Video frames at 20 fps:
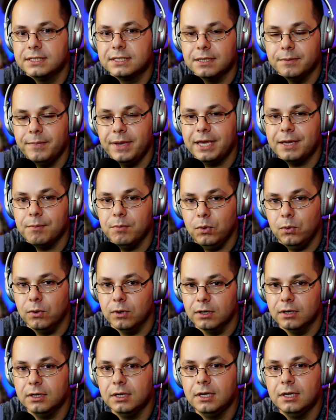to make
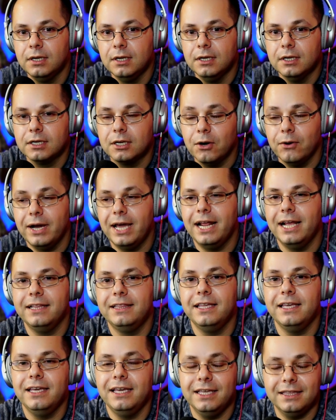more, go ahead,
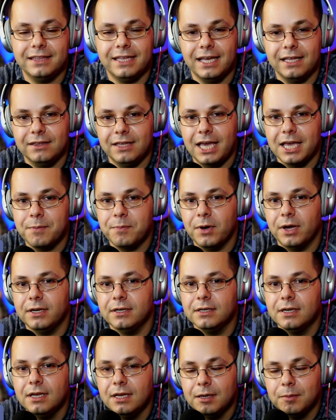hit that like
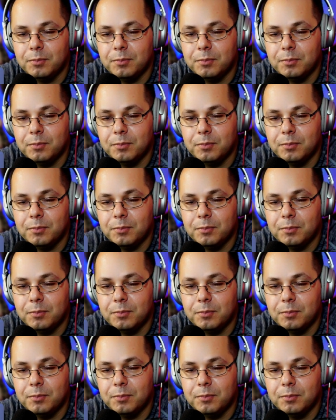button.